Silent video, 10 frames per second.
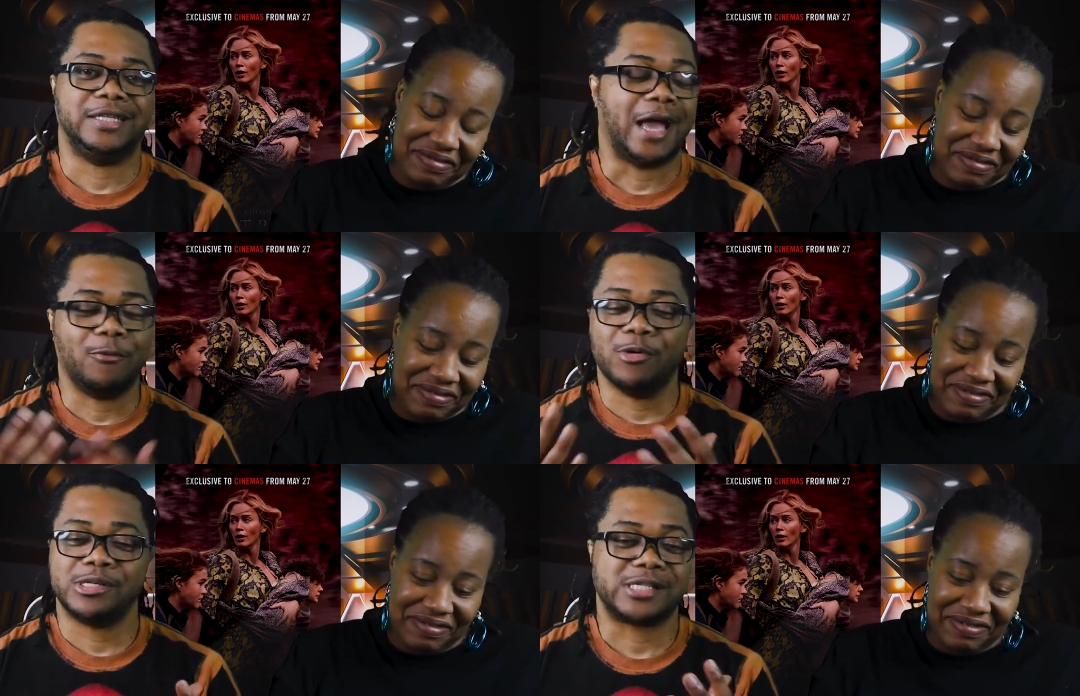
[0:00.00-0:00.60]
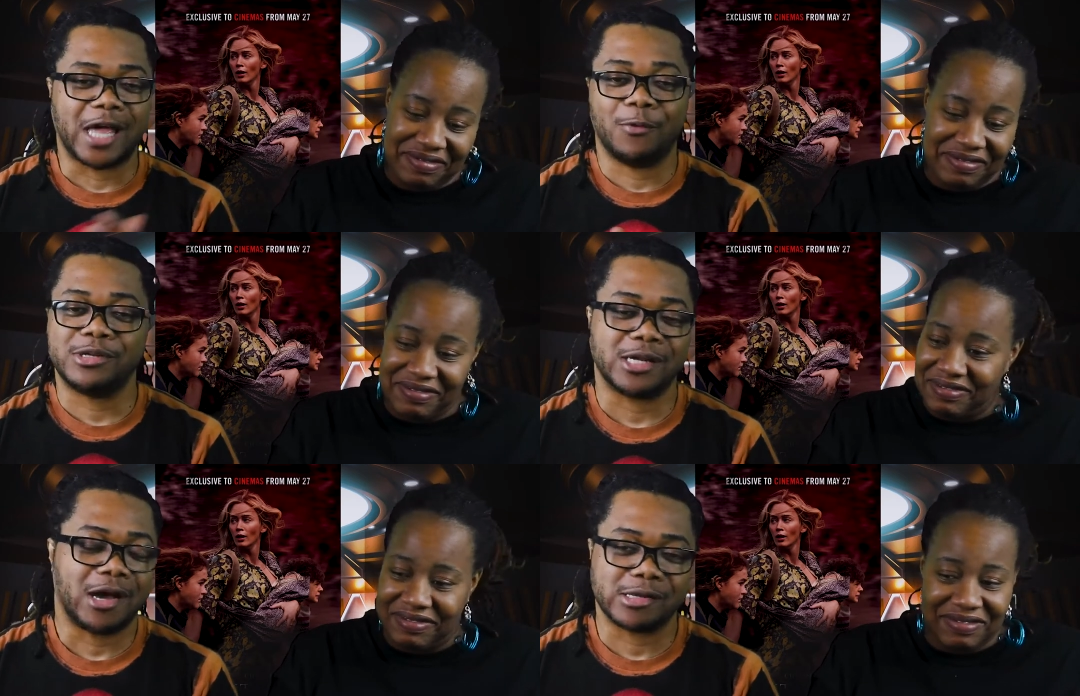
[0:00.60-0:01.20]
Speaker 1: that was that
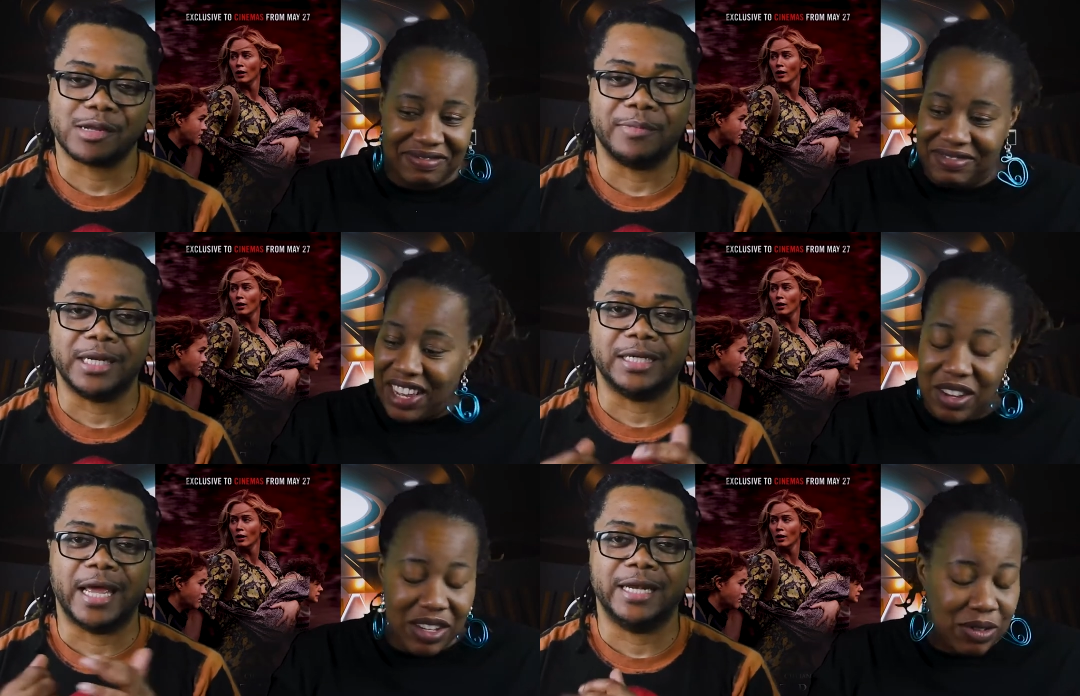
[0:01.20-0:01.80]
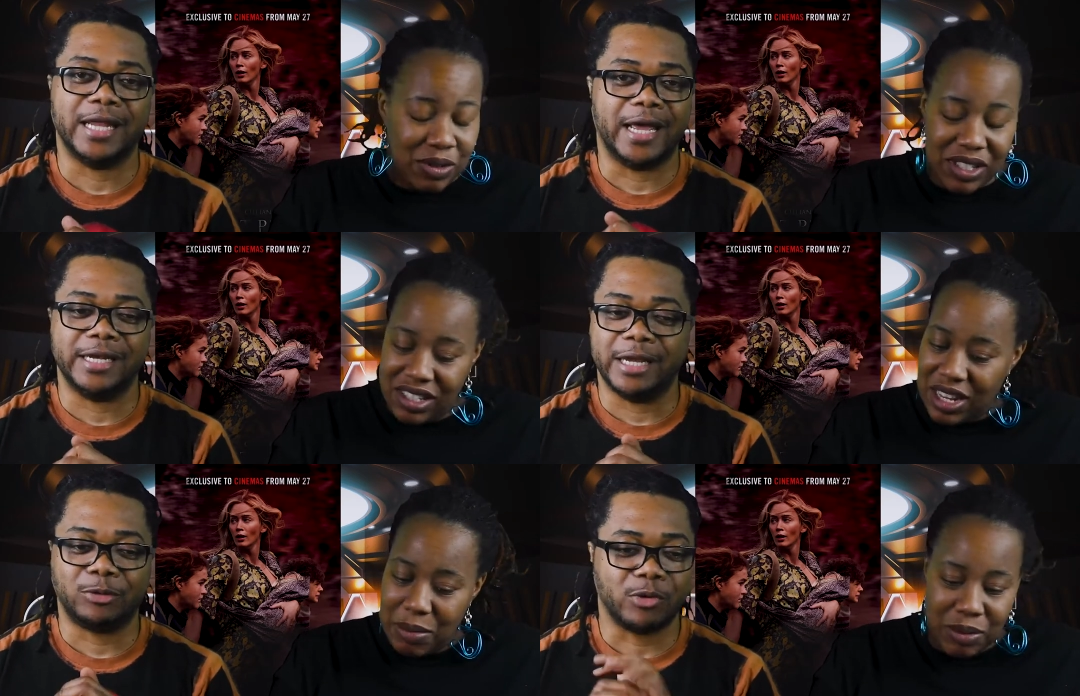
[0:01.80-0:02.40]
was awesome, it, and, it was,
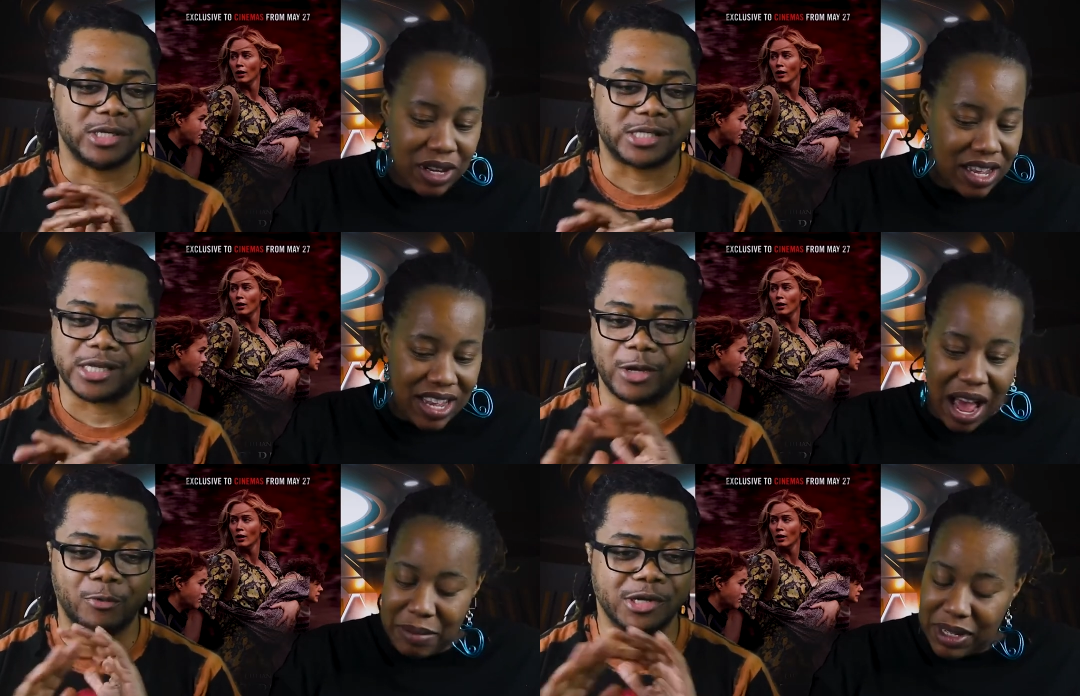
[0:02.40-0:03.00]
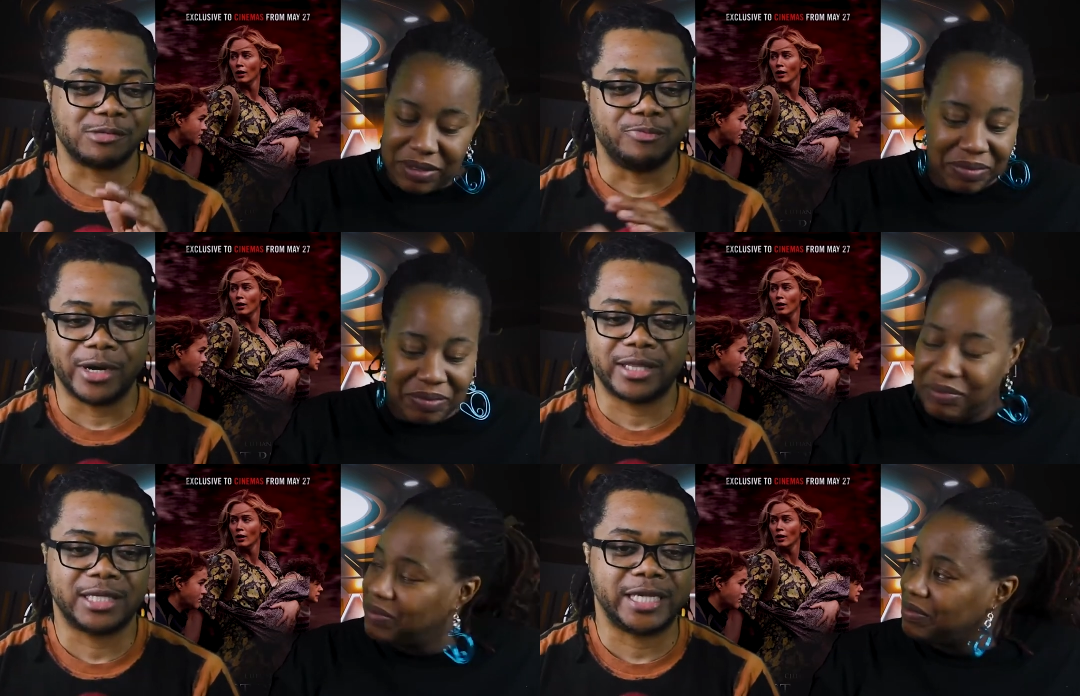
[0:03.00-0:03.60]
and it, was it, it was me.
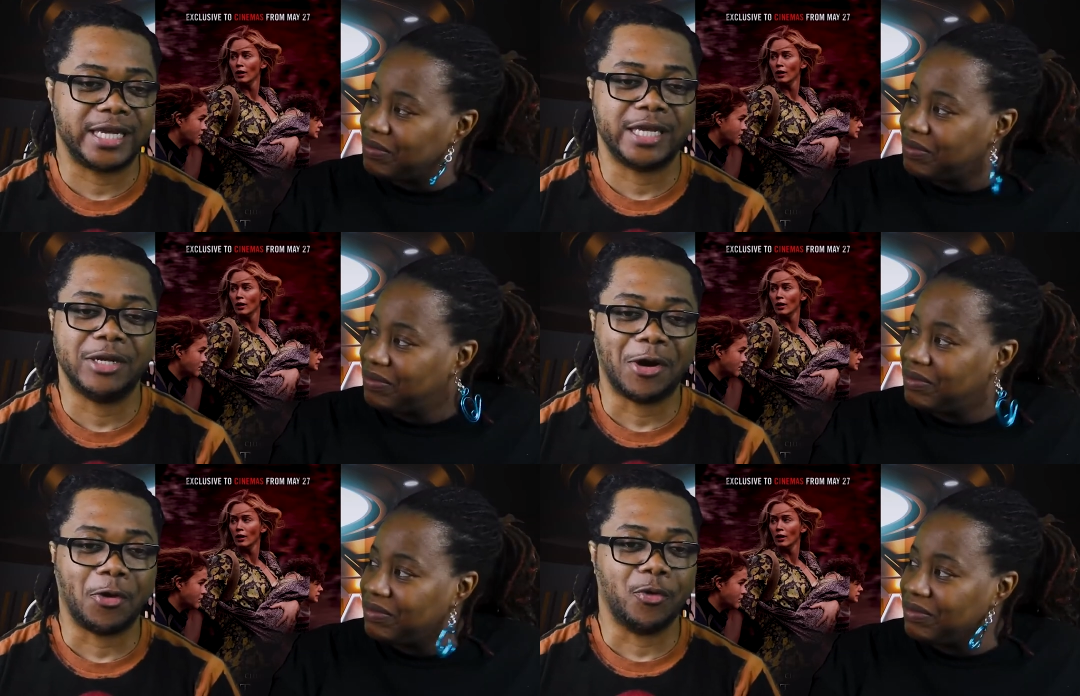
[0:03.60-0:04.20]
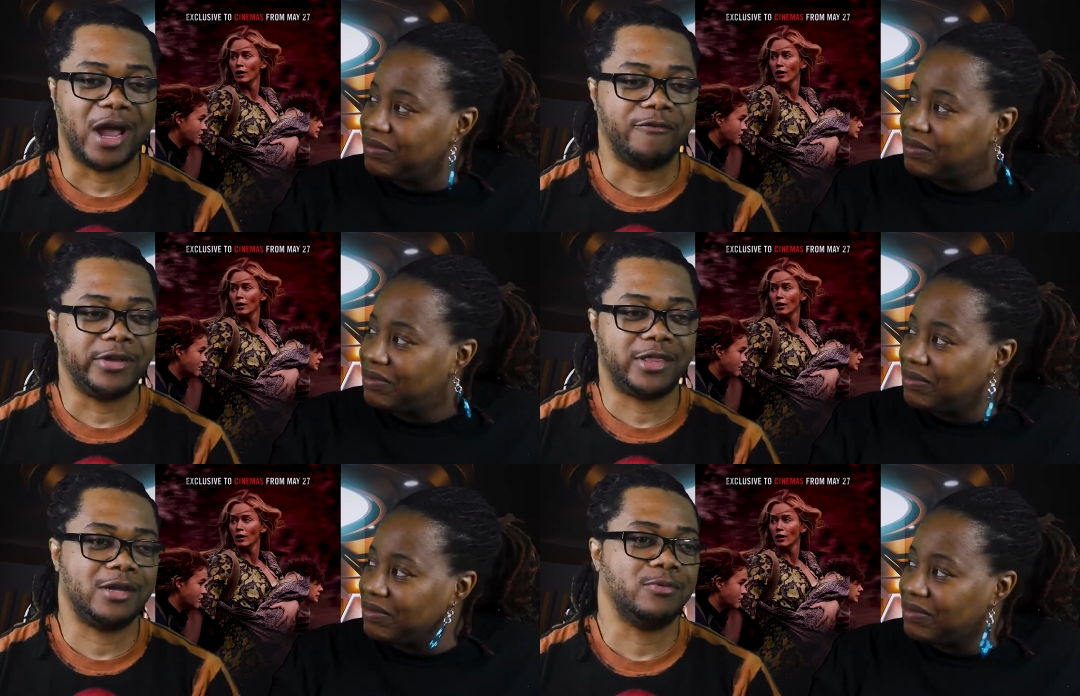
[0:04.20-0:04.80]
breathtaking how
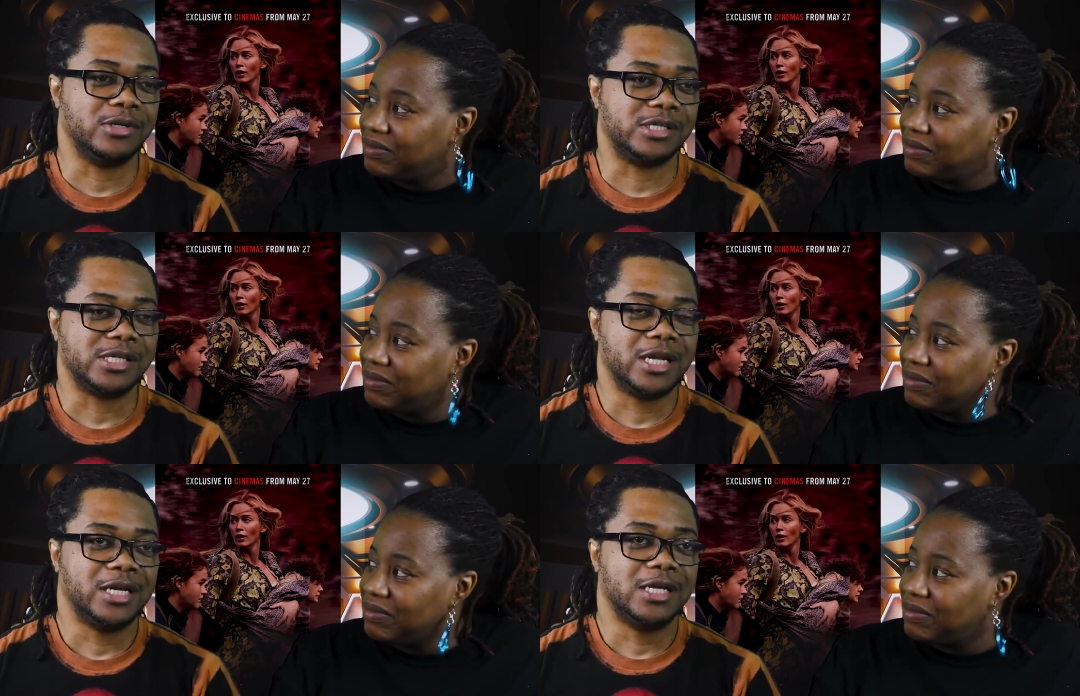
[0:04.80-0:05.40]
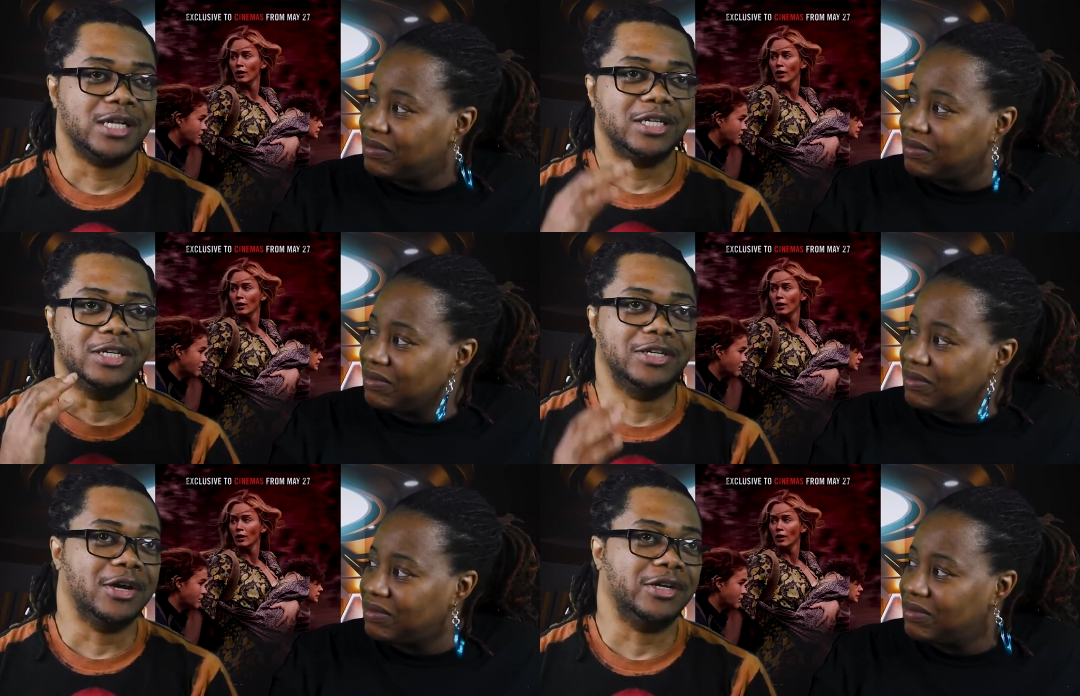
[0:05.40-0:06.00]
everything was
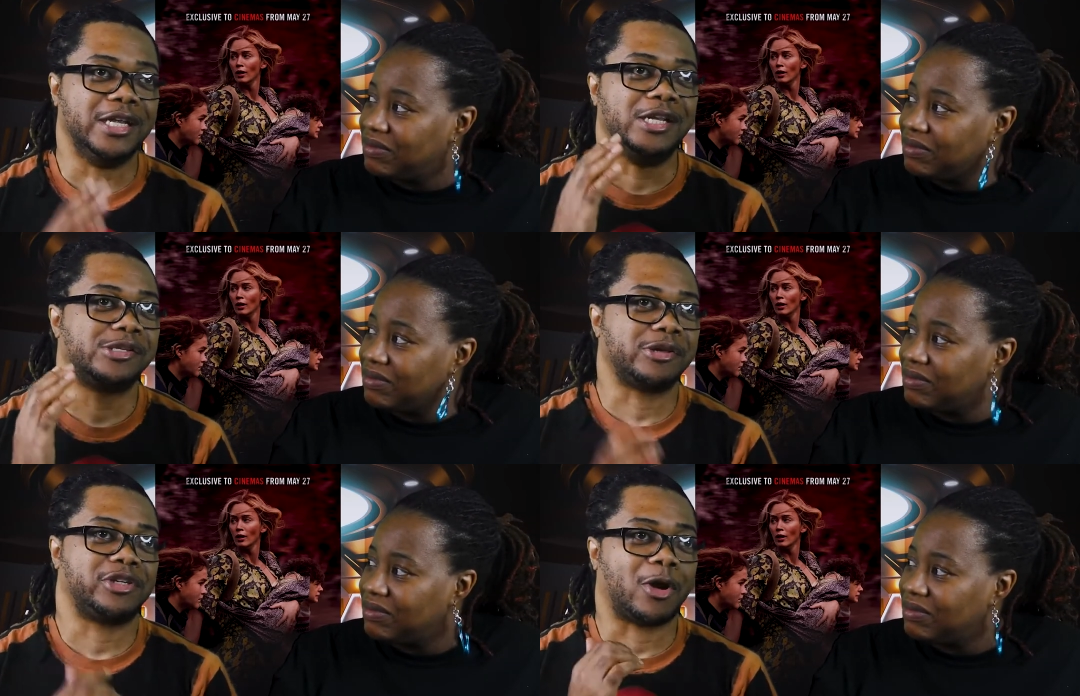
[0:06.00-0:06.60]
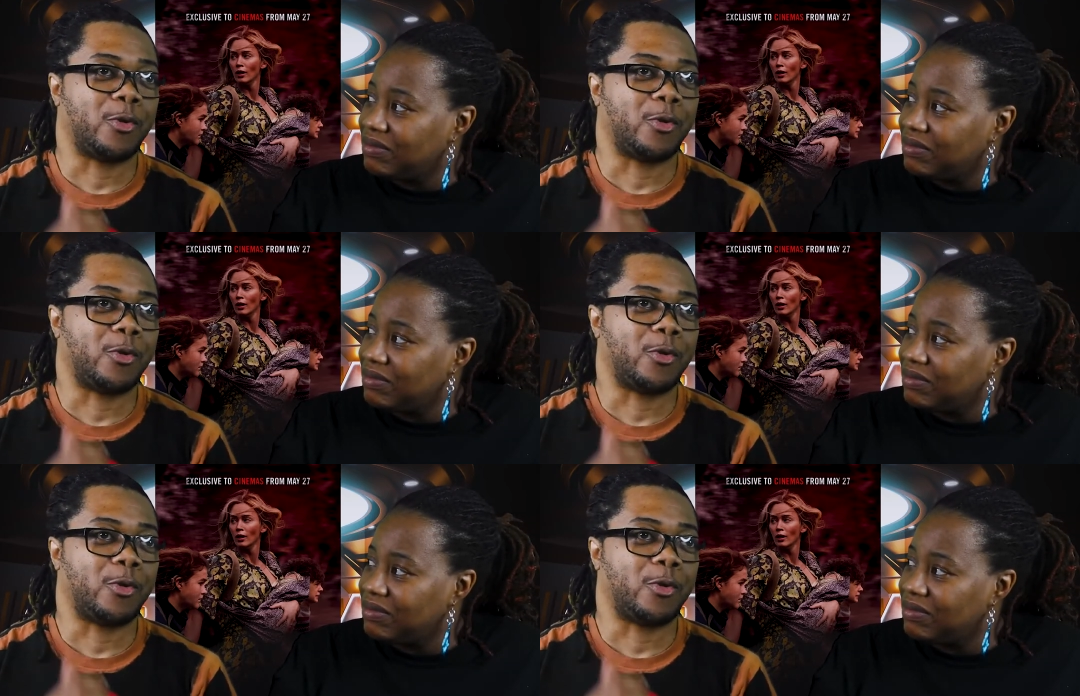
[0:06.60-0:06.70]
done in such a